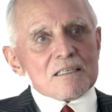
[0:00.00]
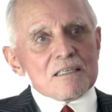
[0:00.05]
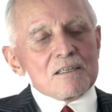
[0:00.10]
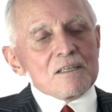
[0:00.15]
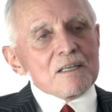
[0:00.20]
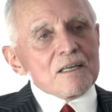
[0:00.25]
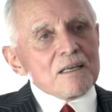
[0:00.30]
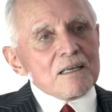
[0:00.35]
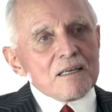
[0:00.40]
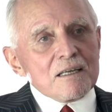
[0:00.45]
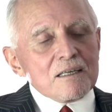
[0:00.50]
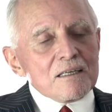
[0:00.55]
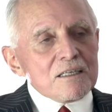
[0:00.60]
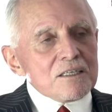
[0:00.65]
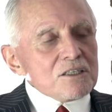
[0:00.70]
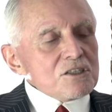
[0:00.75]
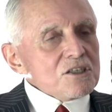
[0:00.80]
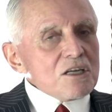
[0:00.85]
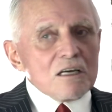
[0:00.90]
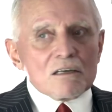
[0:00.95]
And
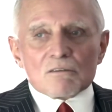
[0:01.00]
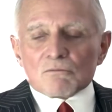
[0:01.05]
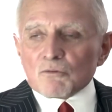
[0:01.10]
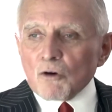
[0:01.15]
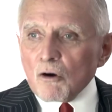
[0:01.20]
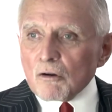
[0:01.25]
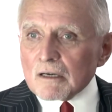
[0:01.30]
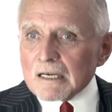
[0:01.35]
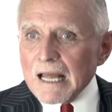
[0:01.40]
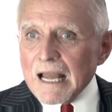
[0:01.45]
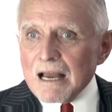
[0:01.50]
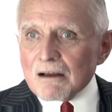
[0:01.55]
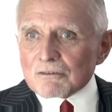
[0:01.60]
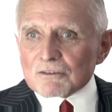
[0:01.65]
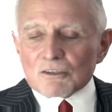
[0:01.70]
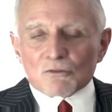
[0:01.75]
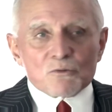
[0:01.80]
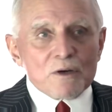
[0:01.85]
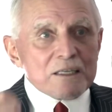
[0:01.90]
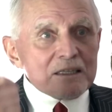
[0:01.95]
roll it
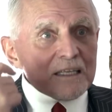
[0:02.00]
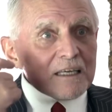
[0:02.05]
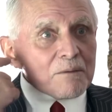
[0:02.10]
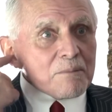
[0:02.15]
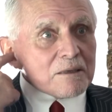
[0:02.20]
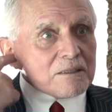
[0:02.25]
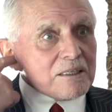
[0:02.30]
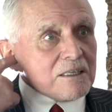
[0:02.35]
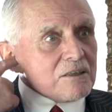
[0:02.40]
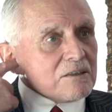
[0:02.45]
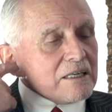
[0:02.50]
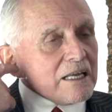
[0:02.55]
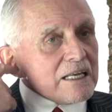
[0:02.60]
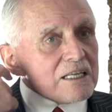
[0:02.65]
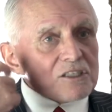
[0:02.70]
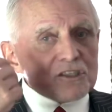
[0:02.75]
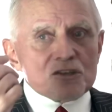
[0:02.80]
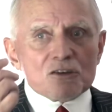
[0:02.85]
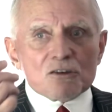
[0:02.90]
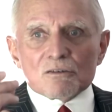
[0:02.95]
out. The great thing about the internet
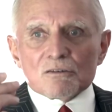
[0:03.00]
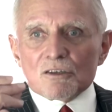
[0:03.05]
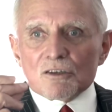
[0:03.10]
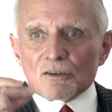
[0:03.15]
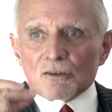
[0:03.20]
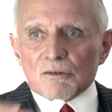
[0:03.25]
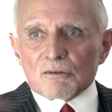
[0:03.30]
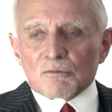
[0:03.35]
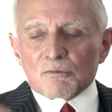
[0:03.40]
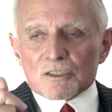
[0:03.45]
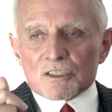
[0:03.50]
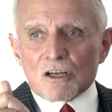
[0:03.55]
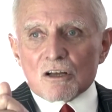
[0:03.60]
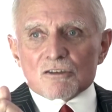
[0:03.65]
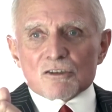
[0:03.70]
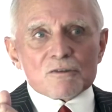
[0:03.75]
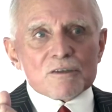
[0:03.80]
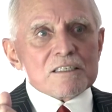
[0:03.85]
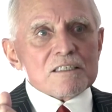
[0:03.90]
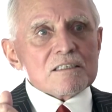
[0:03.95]
is your
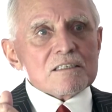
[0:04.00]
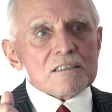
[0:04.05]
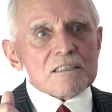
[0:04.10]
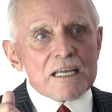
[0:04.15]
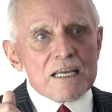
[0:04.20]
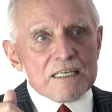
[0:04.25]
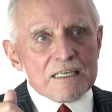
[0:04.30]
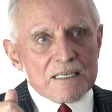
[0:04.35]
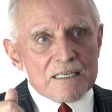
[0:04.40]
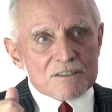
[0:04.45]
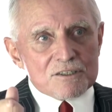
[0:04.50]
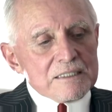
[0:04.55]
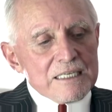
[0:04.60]
results are instantaneous.